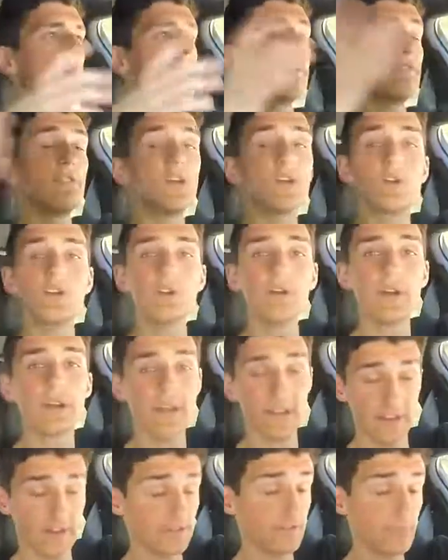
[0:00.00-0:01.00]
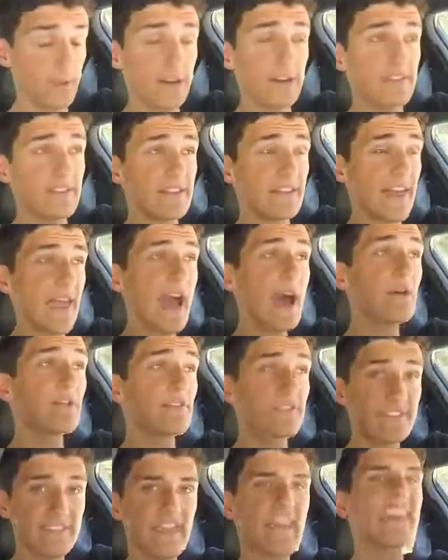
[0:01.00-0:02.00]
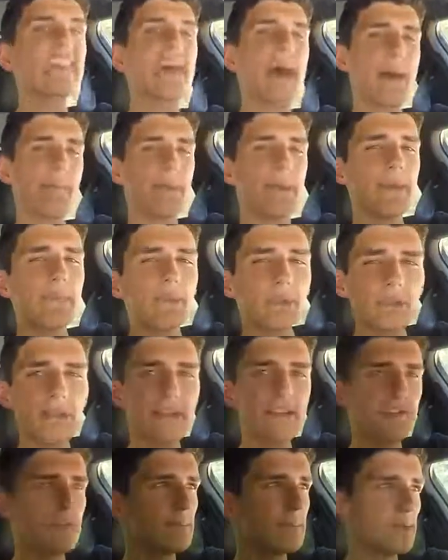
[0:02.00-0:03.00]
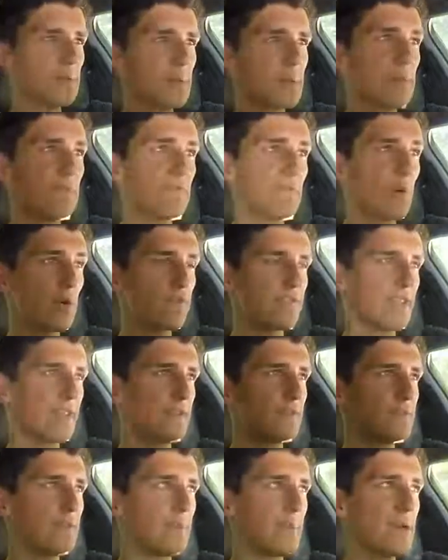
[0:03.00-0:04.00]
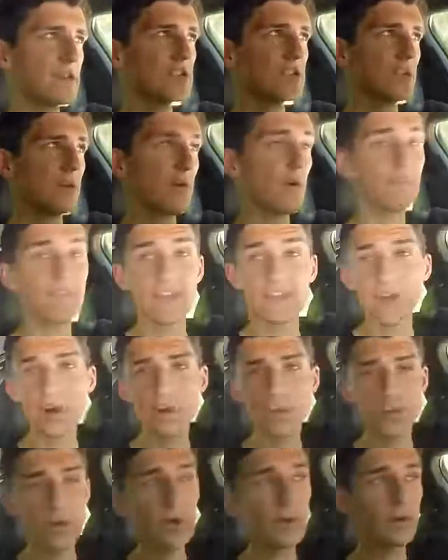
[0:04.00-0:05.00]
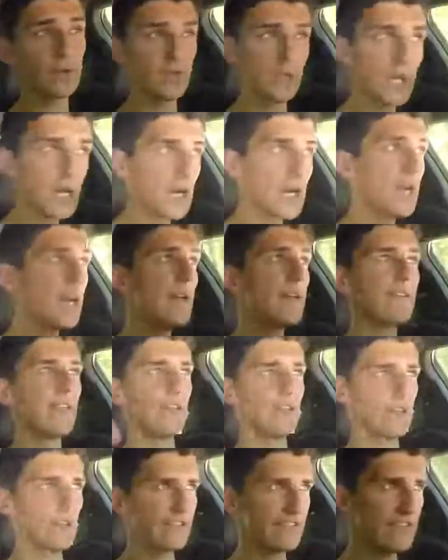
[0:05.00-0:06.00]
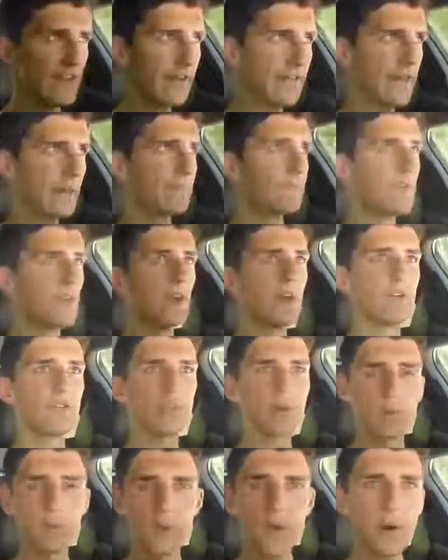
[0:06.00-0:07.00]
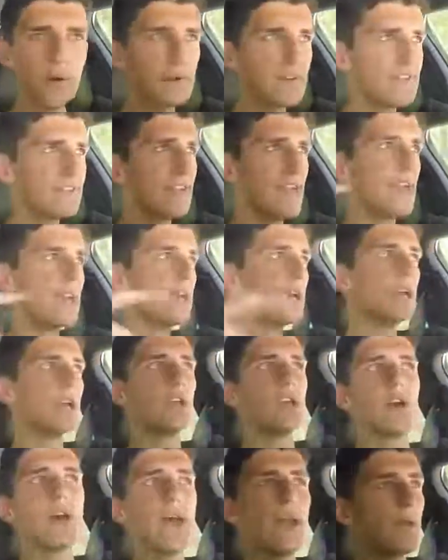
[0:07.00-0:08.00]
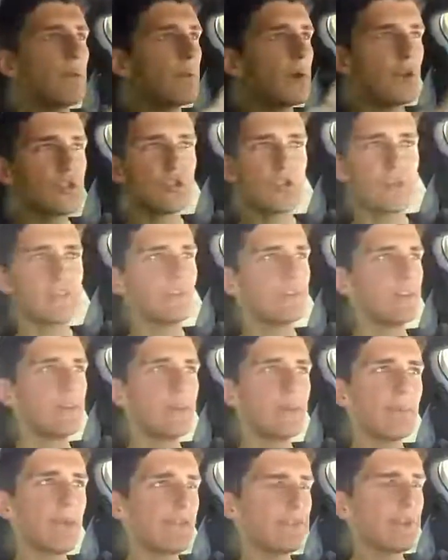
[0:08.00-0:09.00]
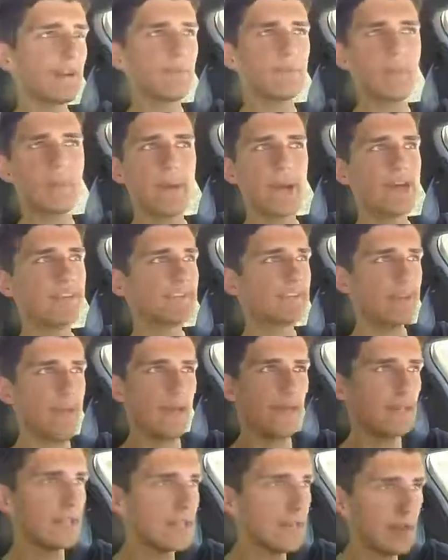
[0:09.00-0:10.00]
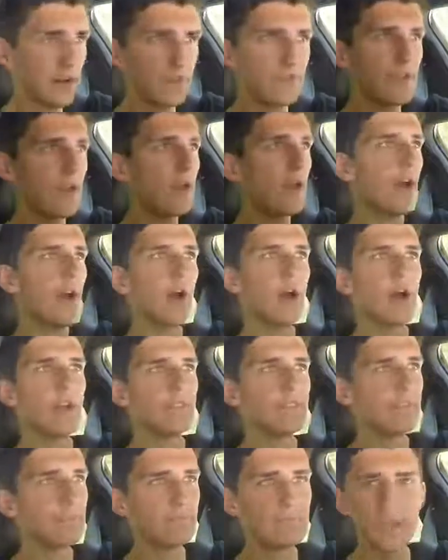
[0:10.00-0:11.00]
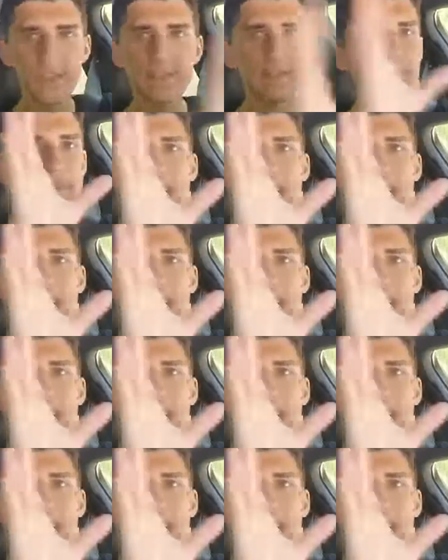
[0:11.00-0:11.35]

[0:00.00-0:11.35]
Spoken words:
if you're an experienced account, say that. People like to be reinforced that information, or if they don't know to look, then you can tell them. So we always say, you know, hey, we're a trusted eBay seller for the past 10 years, tens